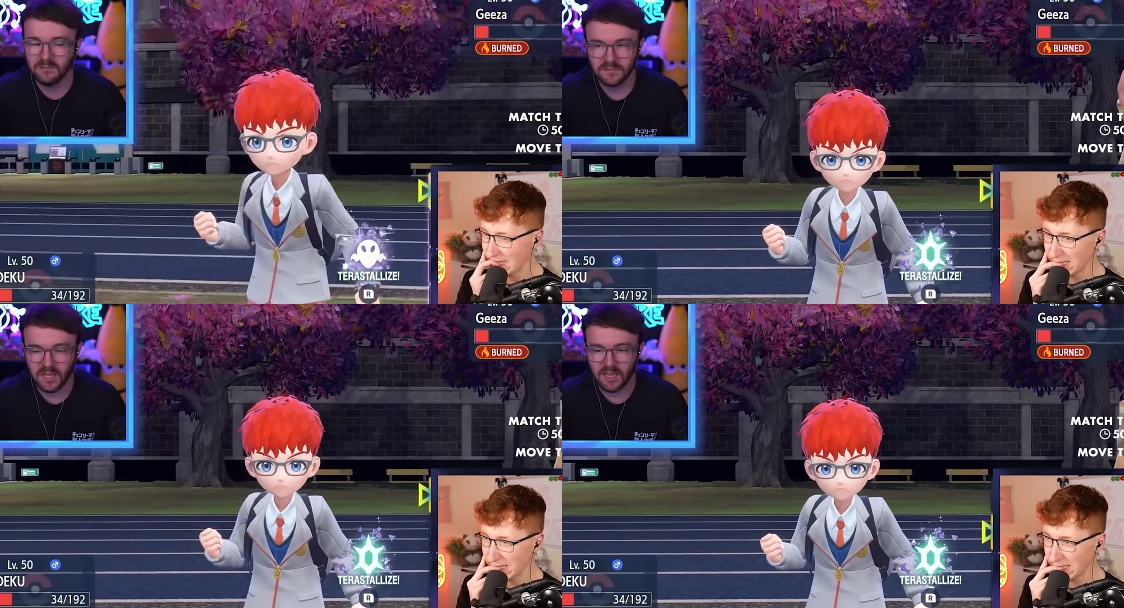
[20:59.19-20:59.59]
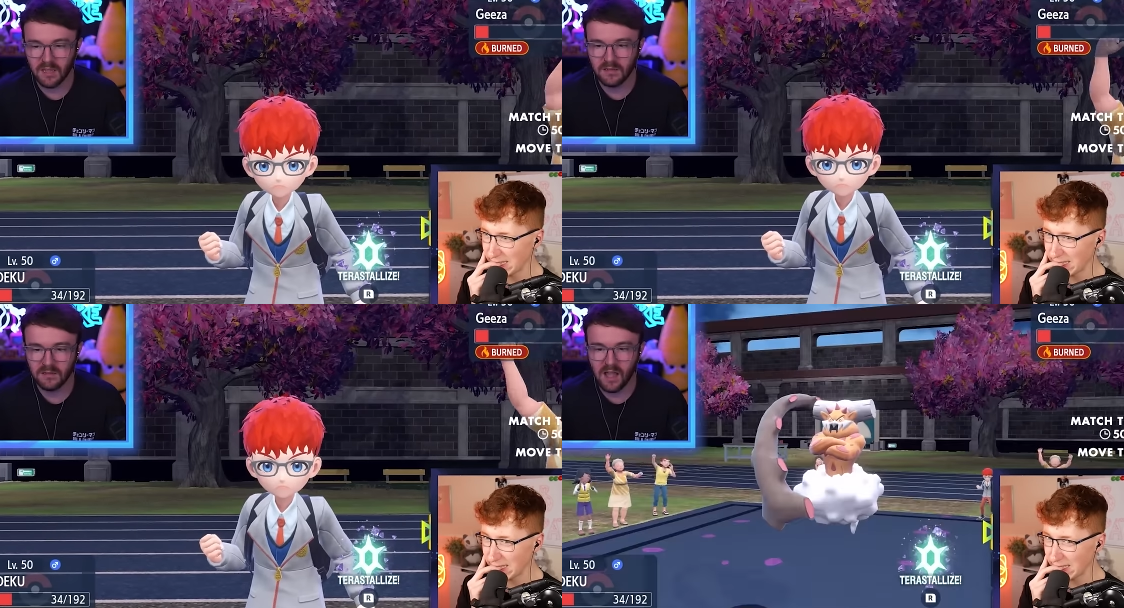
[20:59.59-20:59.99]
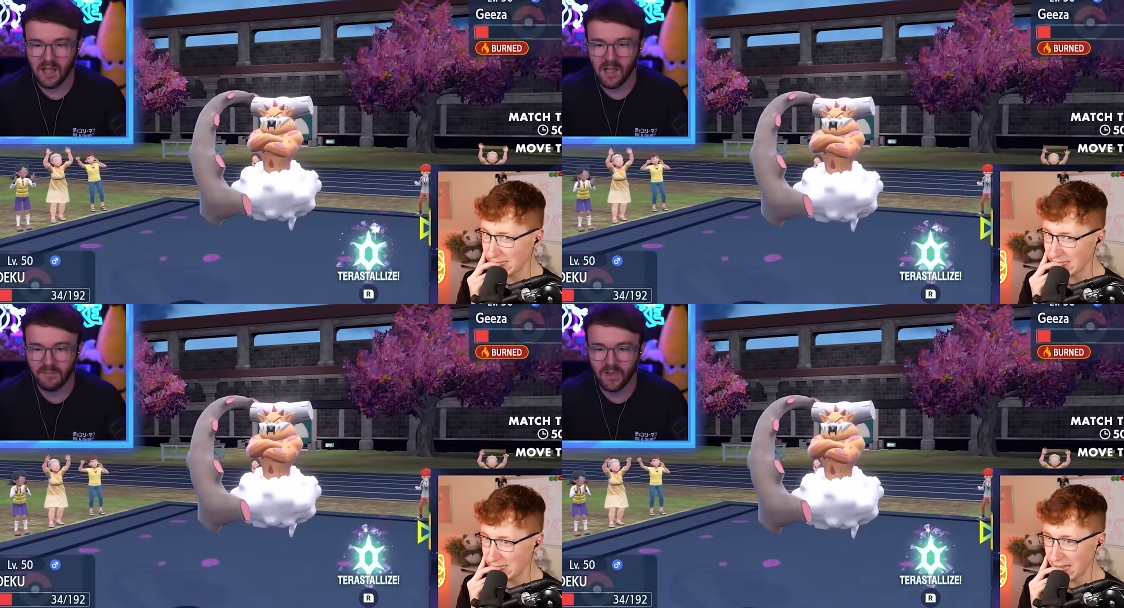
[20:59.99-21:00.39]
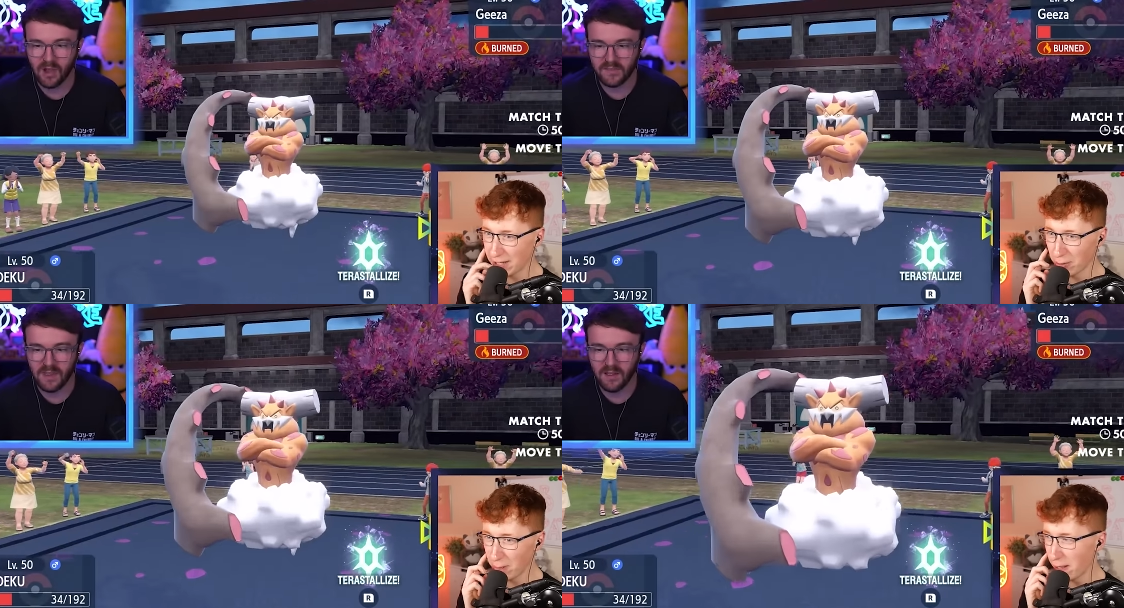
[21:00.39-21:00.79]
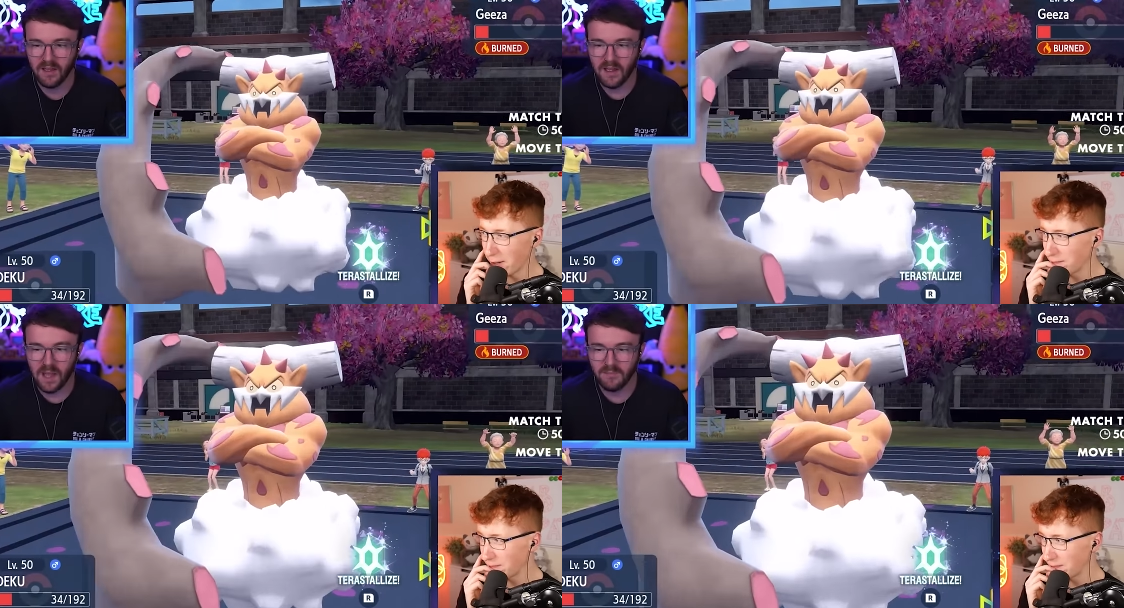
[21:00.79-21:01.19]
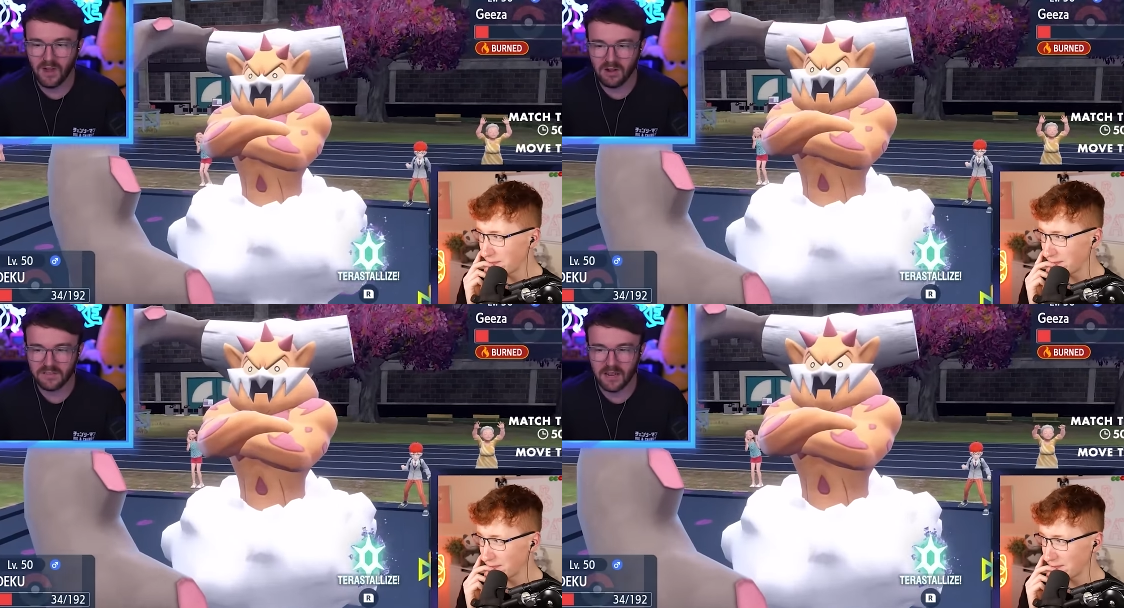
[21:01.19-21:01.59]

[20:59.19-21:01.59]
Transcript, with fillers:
Speaker 1: Psychic. Uh, I'm Dark Don't worry about it. I'm Dark